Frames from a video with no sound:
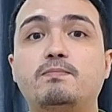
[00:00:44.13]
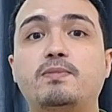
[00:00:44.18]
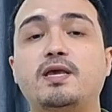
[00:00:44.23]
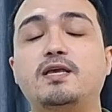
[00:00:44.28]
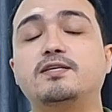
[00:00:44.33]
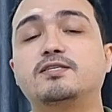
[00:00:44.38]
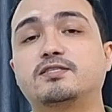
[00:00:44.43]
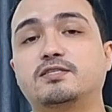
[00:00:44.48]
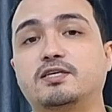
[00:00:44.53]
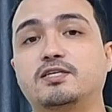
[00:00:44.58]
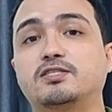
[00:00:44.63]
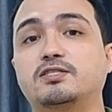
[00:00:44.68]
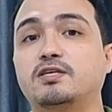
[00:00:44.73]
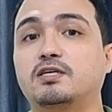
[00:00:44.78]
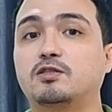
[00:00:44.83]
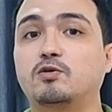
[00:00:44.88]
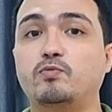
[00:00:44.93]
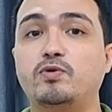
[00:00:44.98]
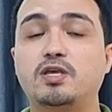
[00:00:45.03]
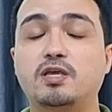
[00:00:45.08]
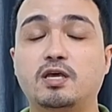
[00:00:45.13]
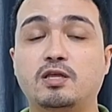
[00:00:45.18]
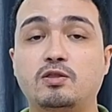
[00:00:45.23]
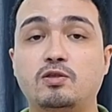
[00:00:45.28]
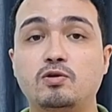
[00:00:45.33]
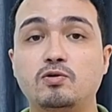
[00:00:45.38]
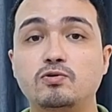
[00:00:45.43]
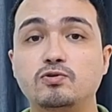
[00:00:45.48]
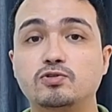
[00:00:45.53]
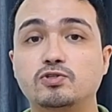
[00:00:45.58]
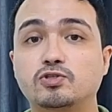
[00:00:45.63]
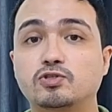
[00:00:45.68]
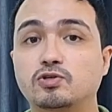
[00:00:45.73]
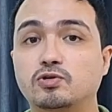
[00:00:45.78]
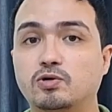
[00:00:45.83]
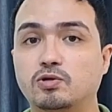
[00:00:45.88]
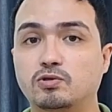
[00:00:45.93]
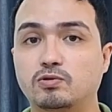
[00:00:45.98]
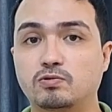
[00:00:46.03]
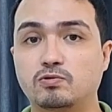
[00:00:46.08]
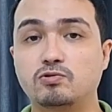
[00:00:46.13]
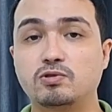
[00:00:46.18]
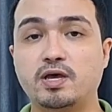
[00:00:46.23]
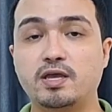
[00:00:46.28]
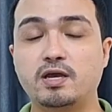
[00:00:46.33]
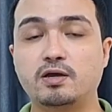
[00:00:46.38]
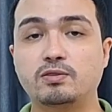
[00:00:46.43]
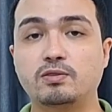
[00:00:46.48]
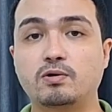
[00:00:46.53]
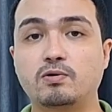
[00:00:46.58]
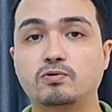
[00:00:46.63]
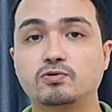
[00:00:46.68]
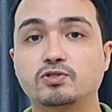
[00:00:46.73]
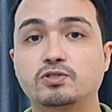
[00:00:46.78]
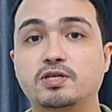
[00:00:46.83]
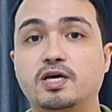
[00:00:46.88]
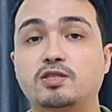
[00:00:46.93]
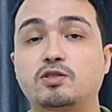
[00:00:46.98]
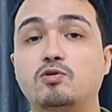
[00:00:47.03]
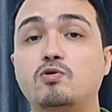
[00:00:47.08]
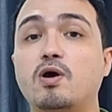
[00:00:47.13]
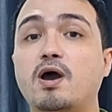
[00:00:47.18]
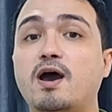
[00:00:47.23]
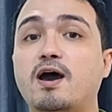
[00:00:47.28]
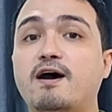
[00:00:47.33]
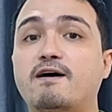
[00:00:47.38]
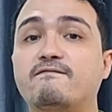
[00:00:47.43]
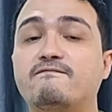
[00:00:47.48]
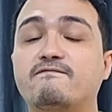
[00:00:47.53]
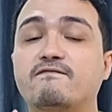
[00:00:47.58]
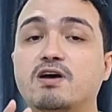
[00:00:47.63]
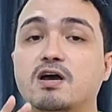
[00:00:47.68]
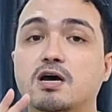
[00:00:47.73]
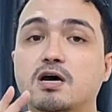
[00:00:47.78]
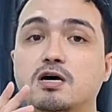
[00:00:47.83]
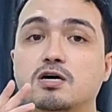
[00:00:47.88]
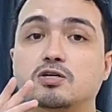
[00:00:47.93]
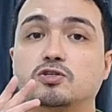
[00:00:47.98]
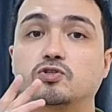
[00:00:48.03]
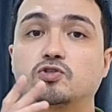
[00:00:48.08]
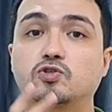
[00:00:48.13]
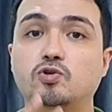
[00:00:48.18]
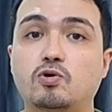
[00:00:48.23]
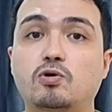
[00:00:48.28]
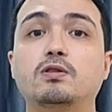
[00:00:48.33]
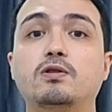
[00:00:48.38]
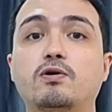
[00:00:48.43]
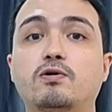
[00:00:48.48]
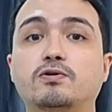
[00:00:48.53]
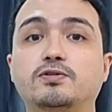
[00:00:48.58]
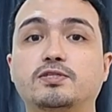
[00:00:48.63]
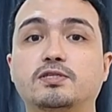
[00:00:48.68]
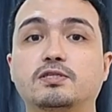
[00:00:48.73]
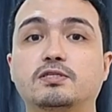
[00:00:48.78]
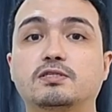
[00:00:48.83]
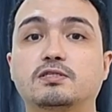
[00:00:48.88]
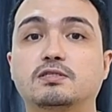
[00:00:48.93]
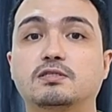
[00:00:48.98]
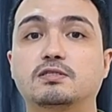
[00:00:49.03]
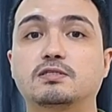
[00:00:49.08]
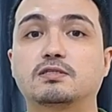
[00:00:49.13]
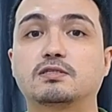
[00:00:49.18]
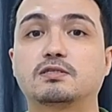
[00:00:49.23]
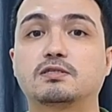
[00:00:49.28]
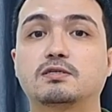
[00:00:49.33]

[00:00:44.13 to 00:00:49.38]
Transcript: basis that we can use to diagnose that you have scoliosis.